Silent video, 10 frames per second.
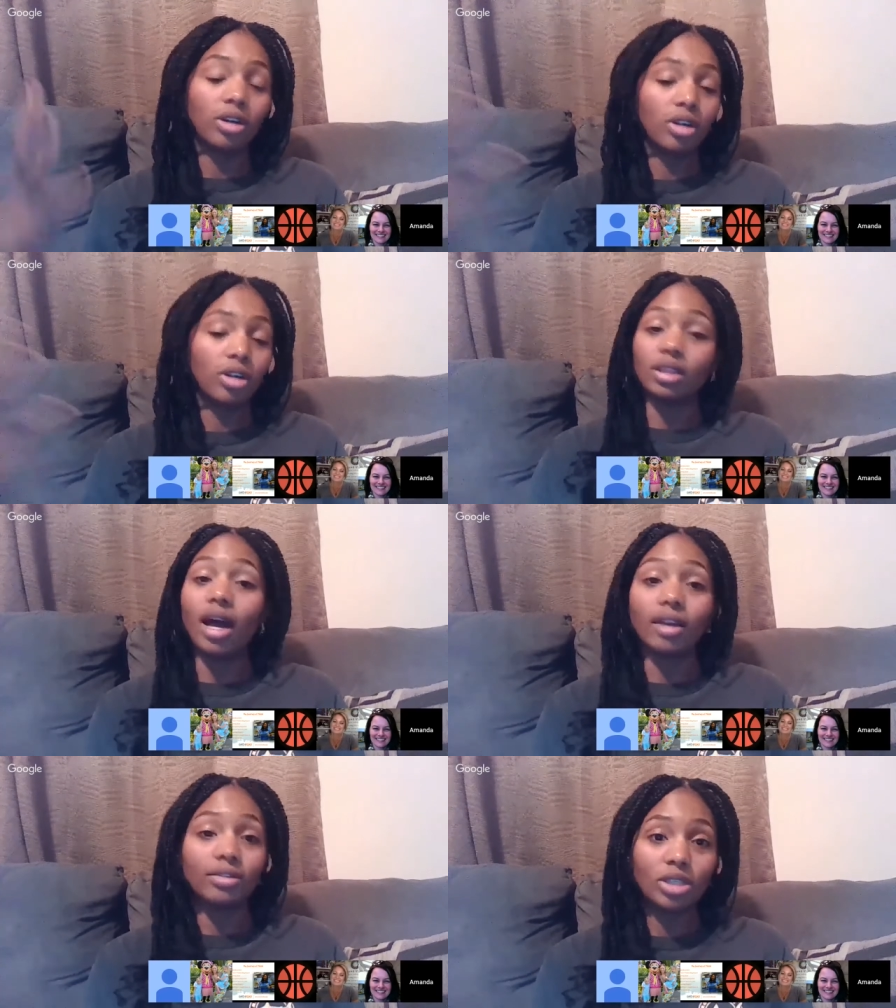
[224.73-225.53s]
a lot
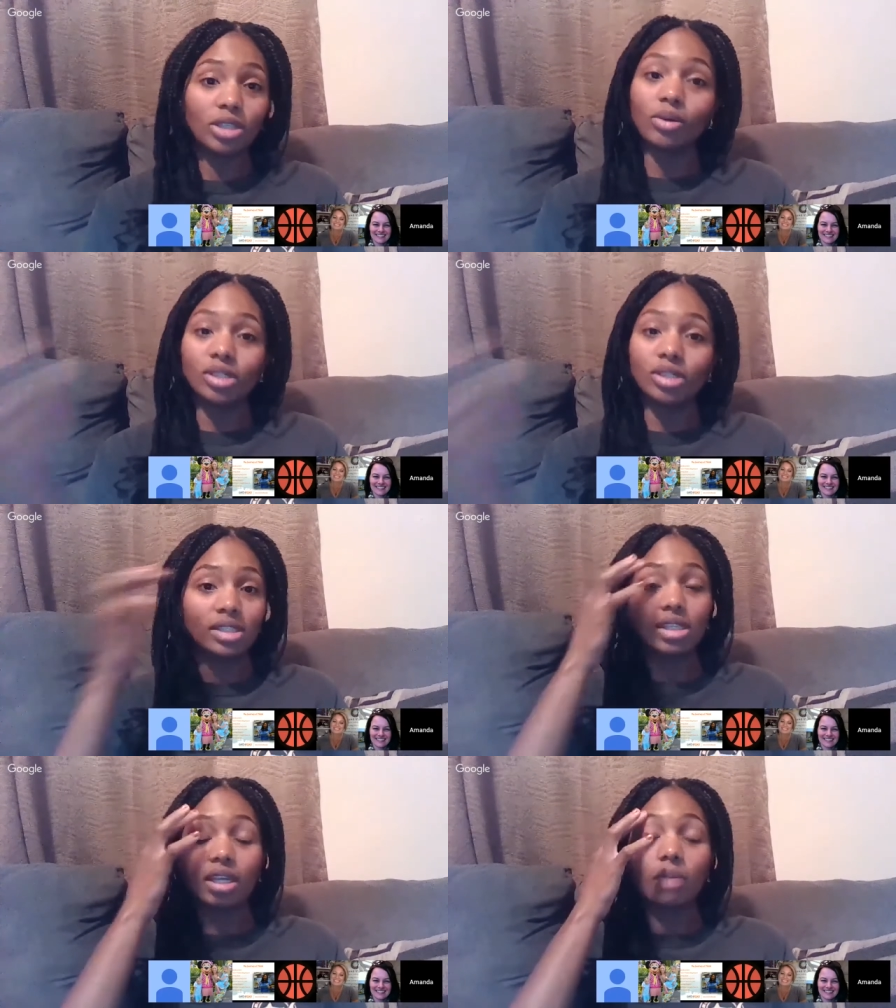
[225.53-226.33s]
of seahorses
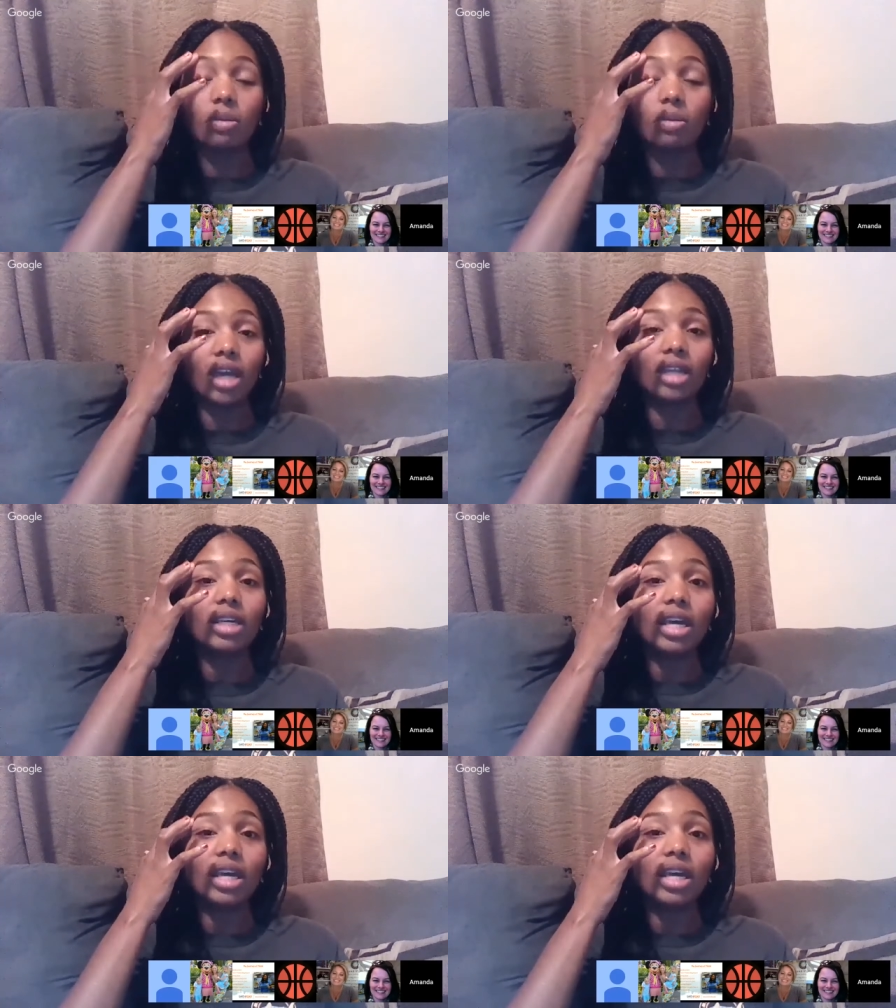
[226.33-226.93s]
that I bred.